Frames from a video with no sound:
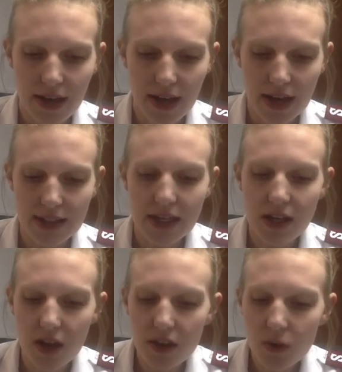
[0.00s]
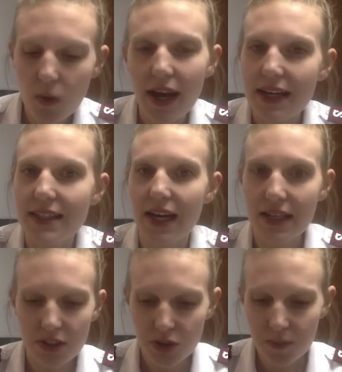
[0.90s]
as another way to kind
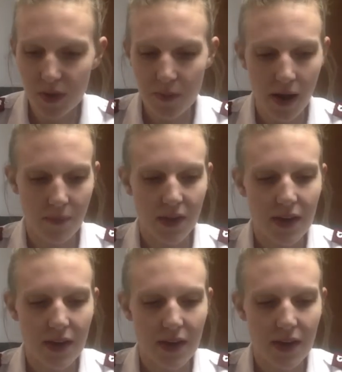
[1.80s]
of trip them up